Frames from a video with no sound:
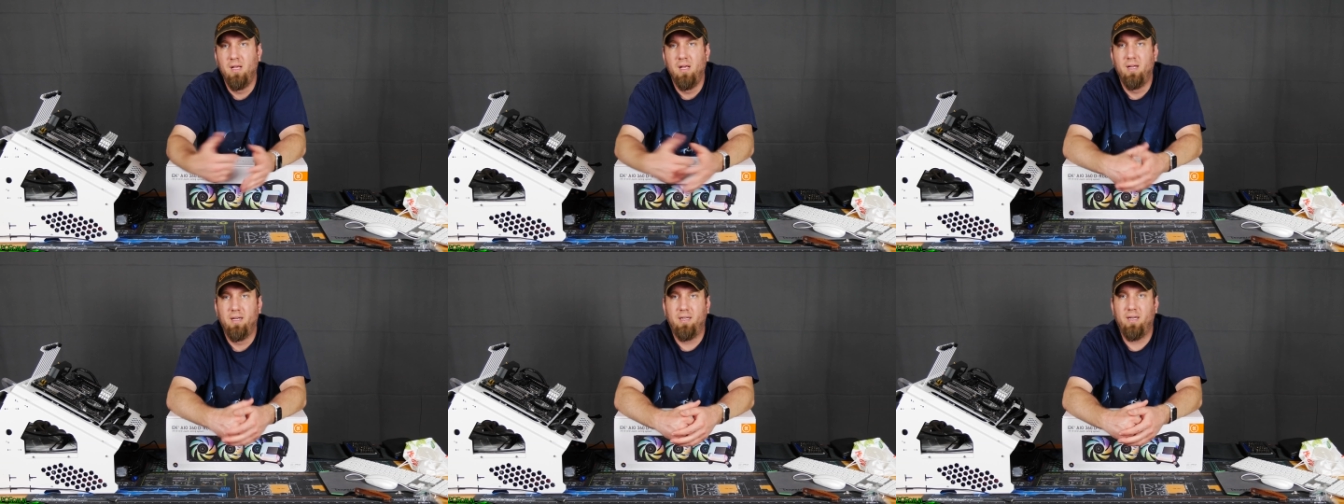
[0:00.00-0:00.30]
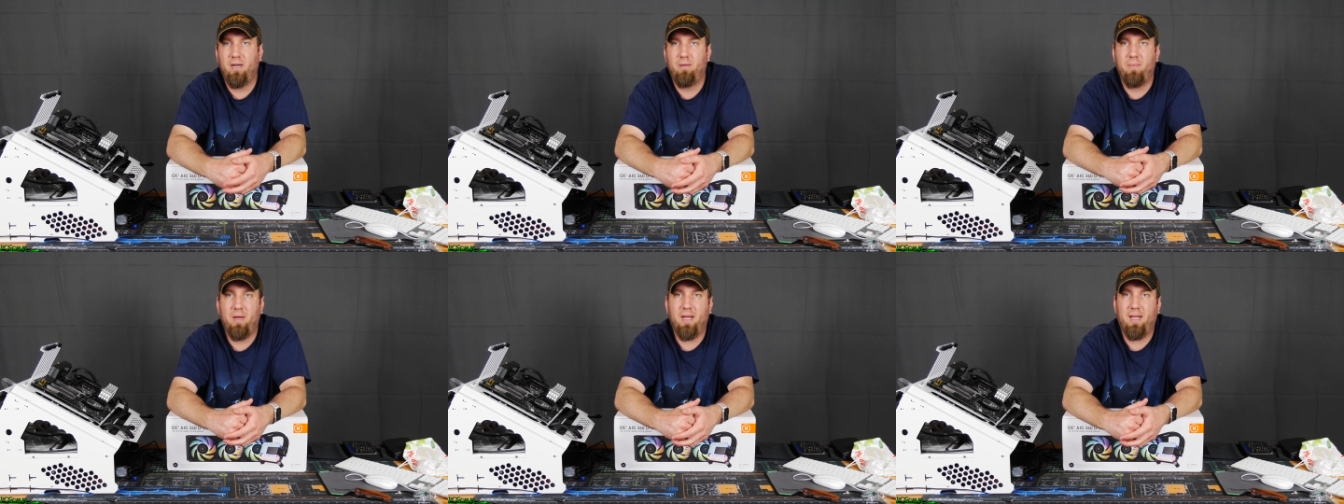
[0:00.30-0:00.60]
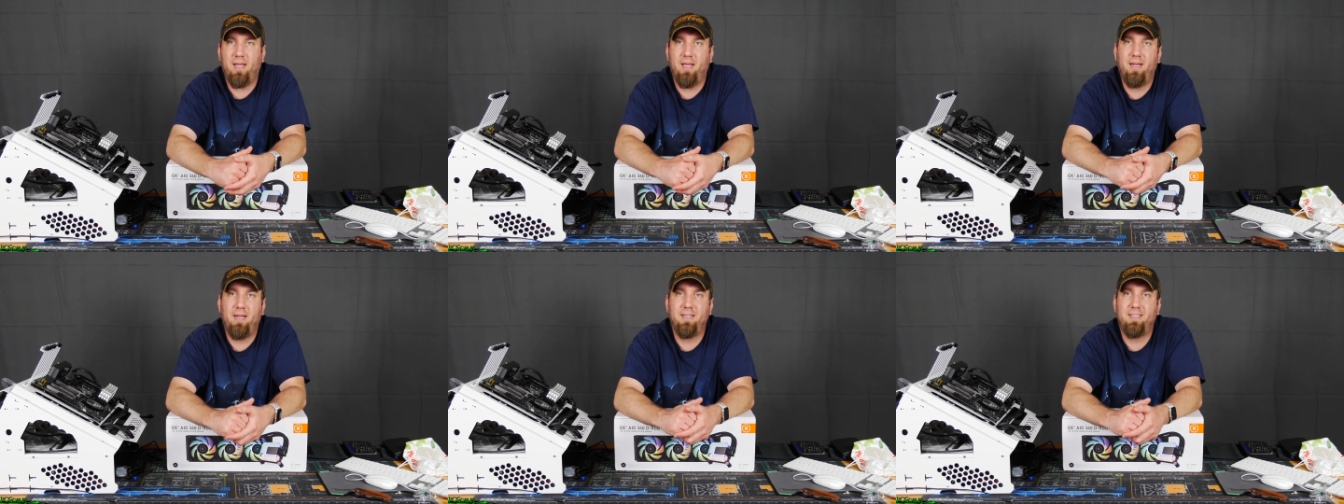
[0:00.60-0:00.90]
Didn't
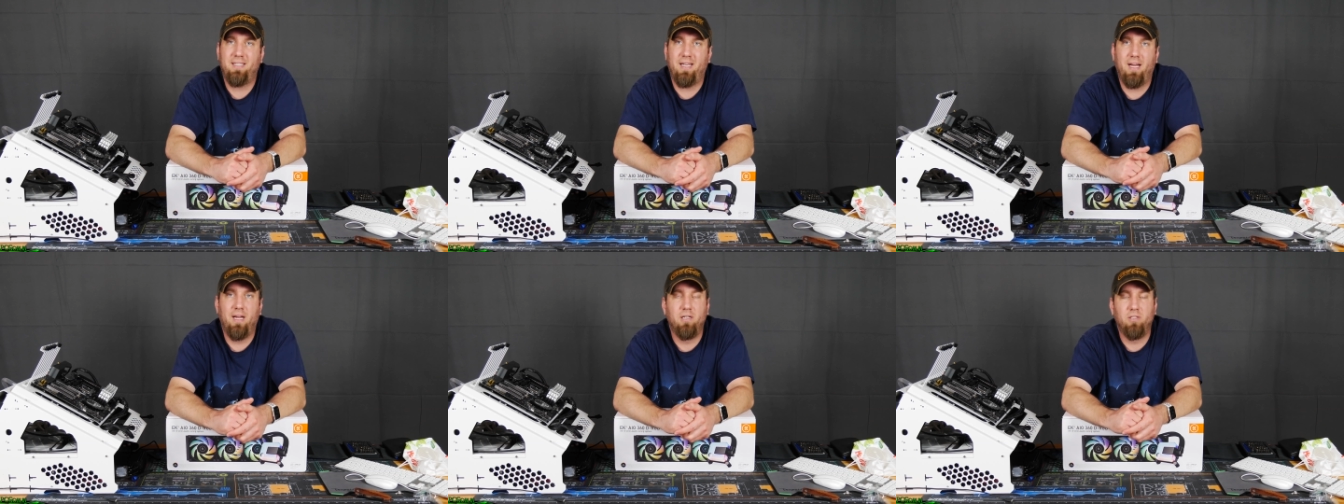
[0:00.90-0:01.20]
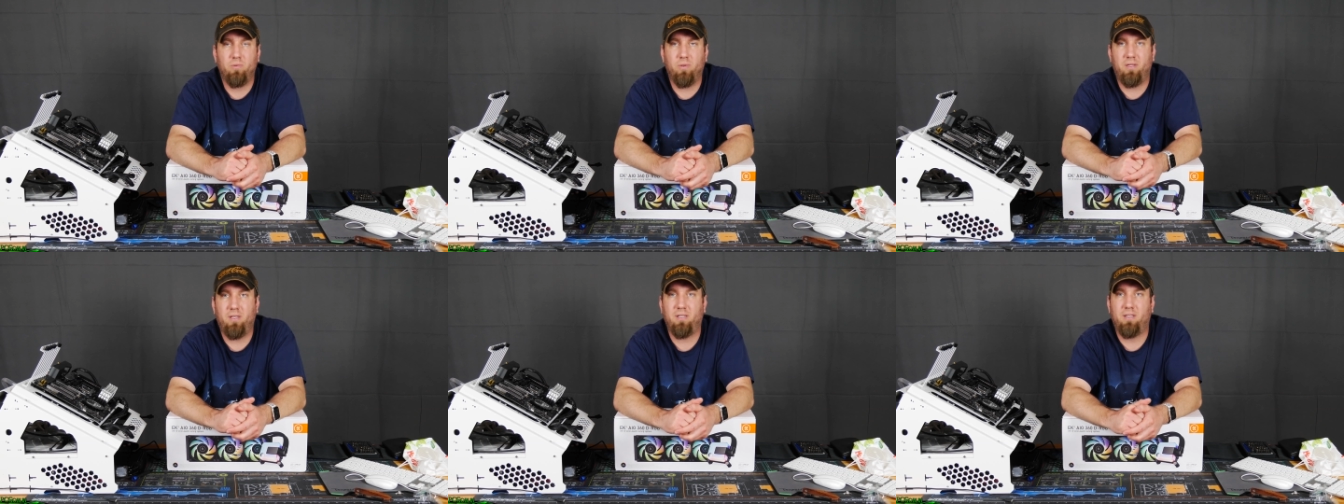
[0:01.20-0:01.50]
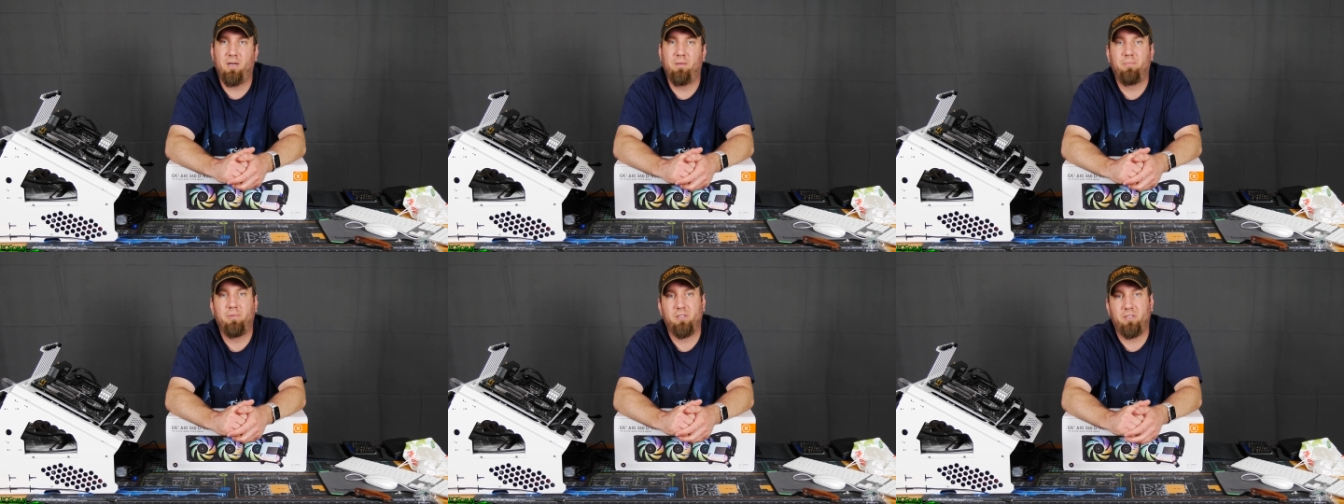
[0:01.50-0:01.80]
make any change with the
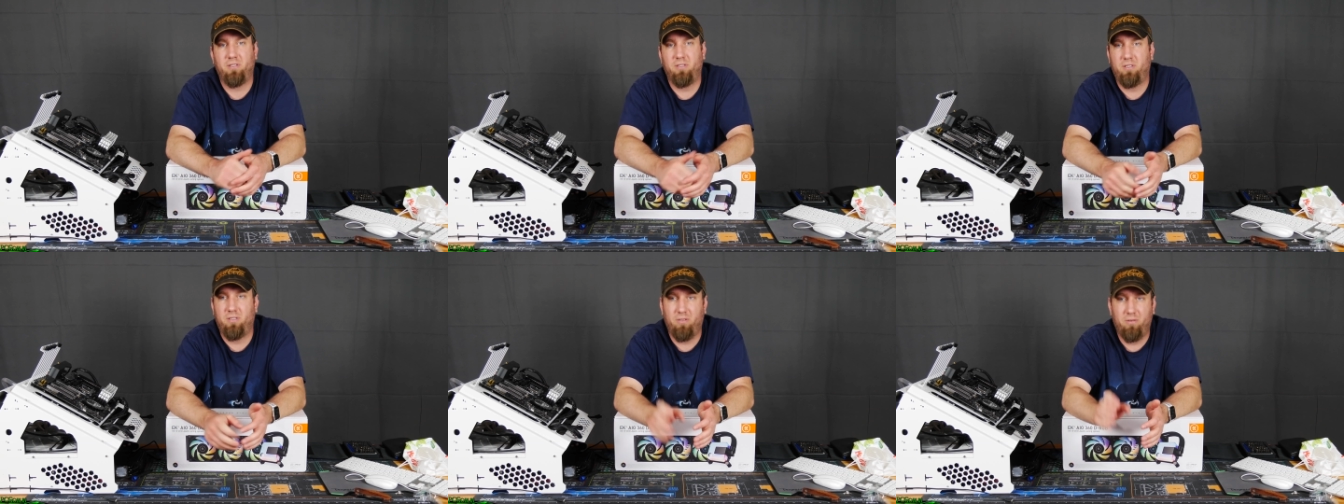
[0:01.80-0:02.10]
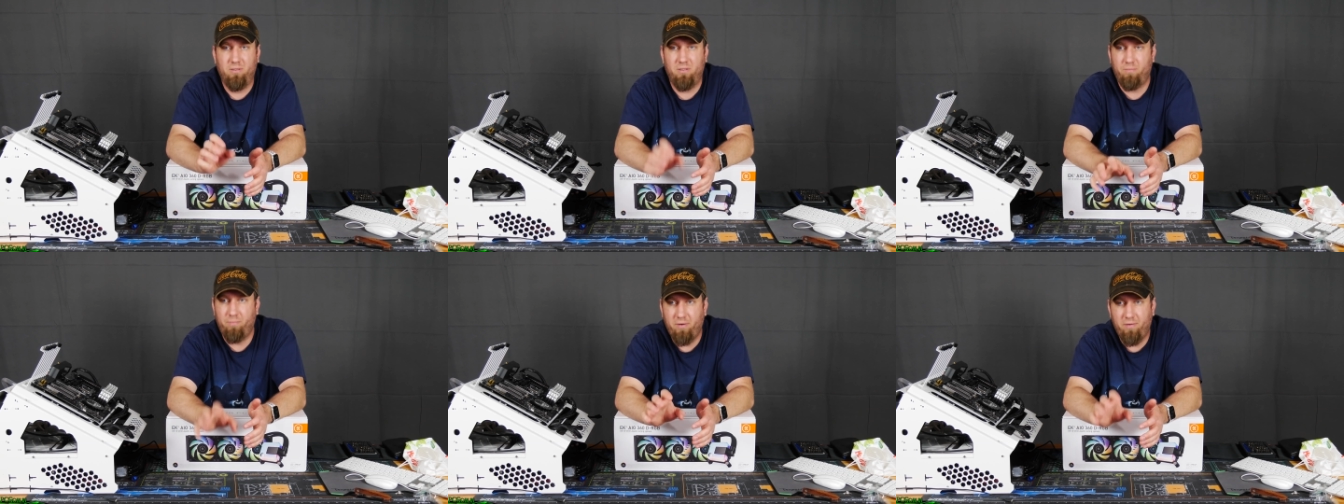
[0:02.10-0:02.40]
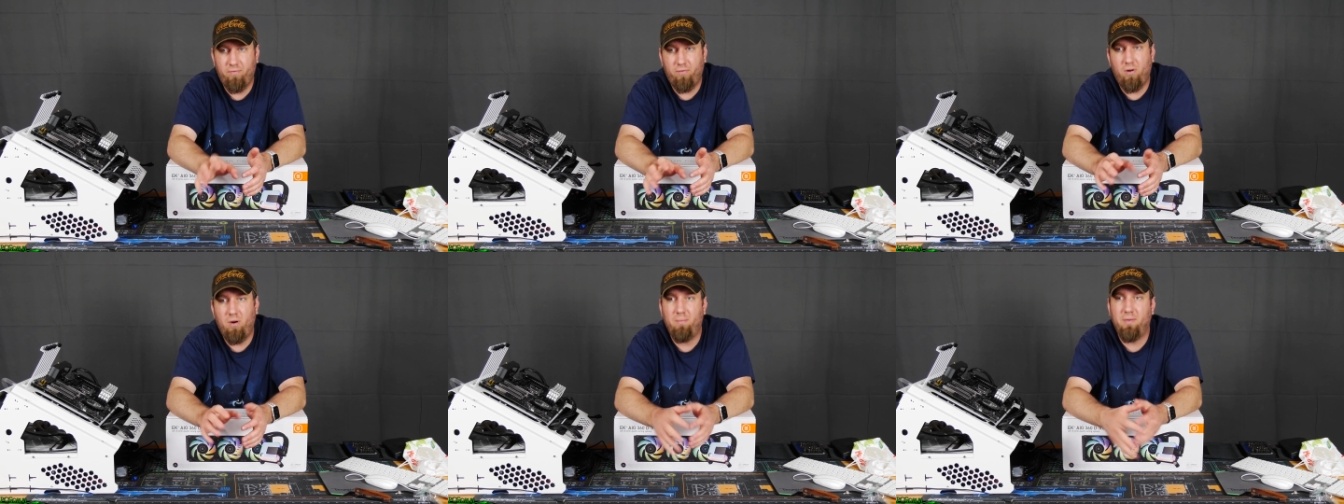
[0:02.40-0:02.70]
temperature, so it's
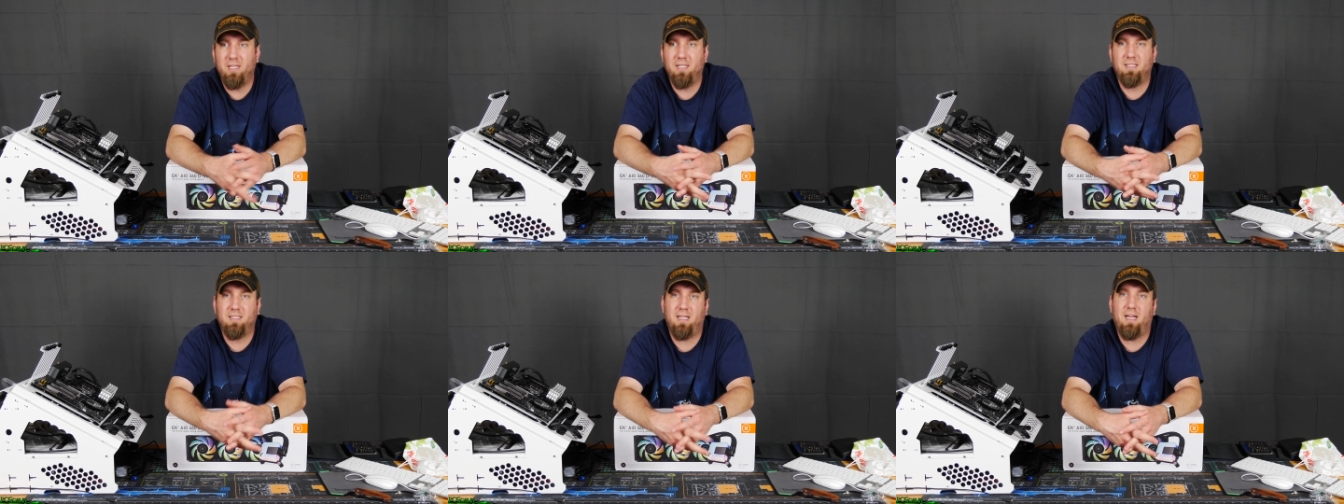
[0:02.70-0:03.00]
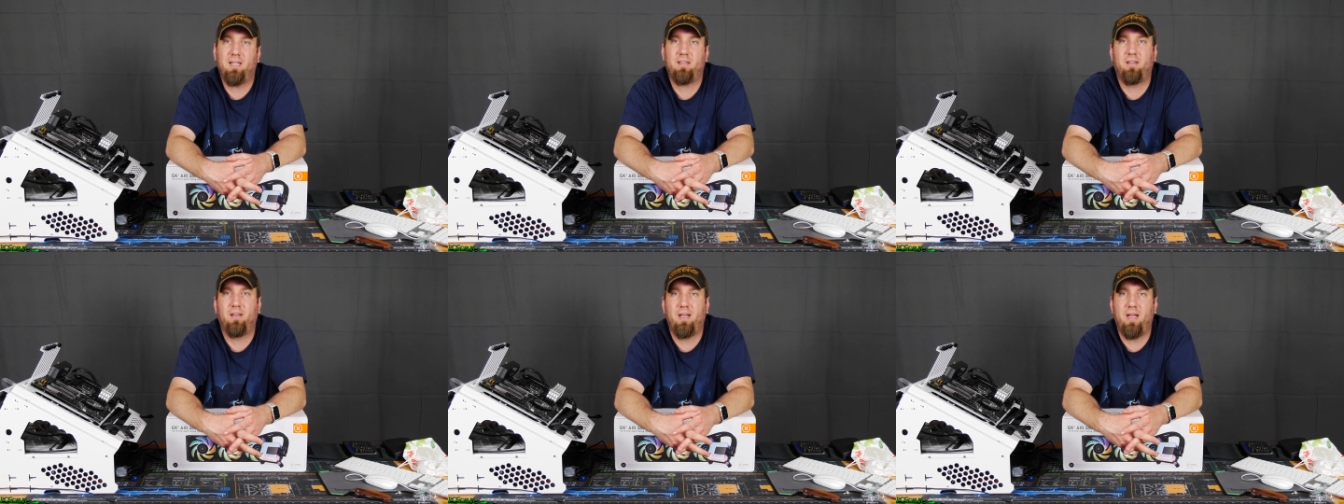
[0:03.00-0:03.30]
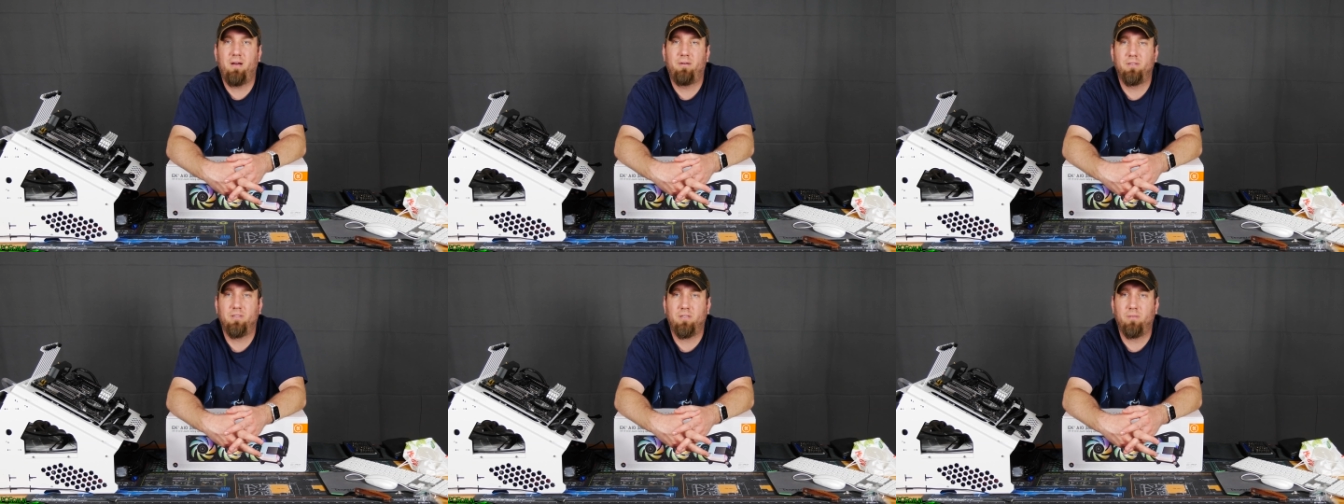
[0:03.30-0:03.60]
performing exactly
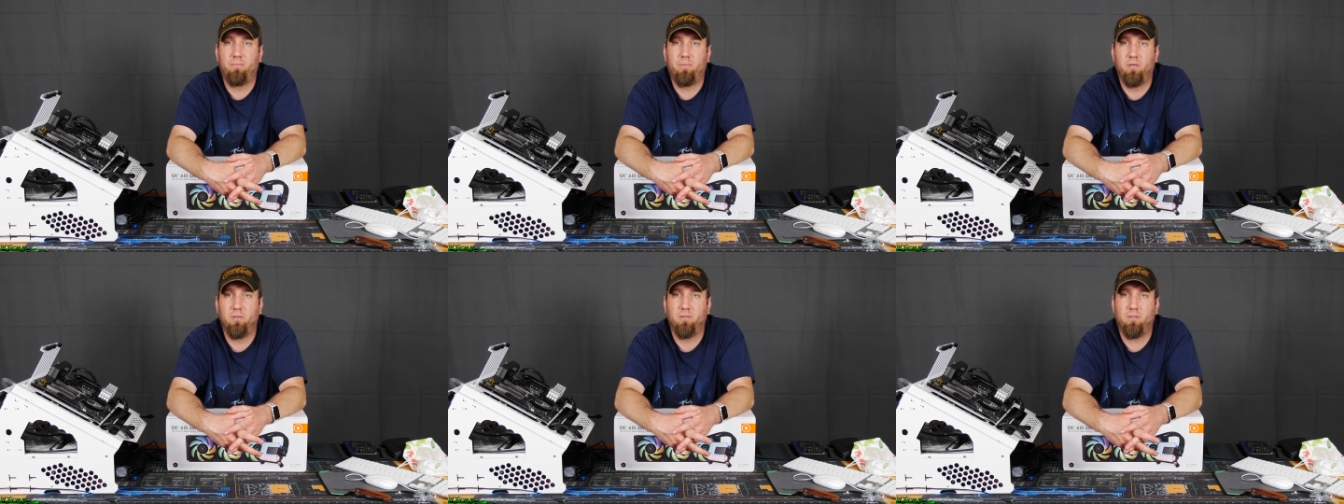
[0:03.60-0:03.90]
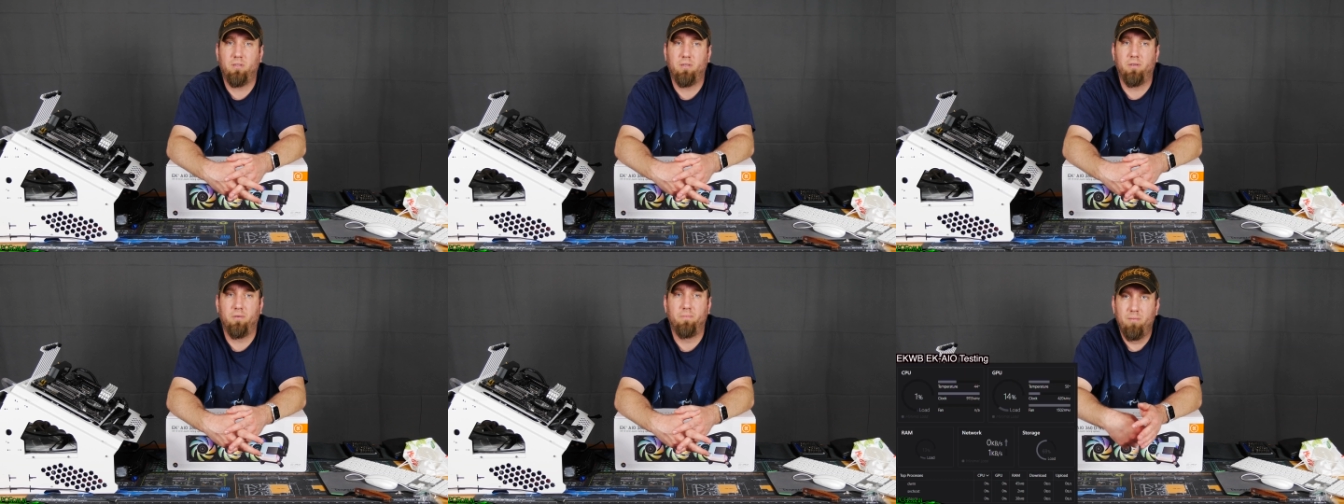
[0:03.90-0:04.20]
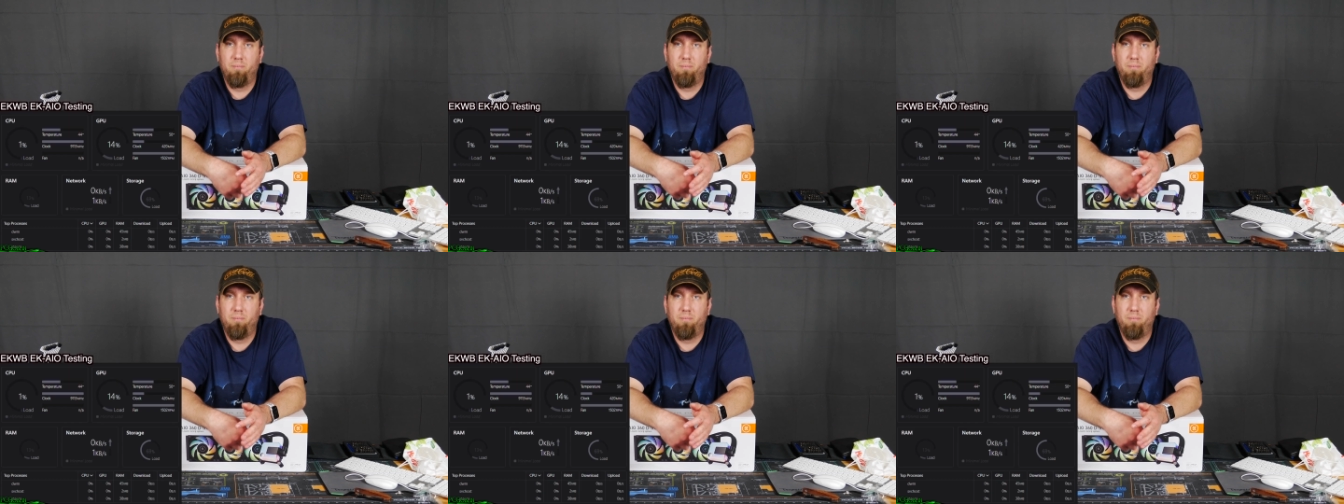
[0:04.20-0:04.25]
how it's supposed to.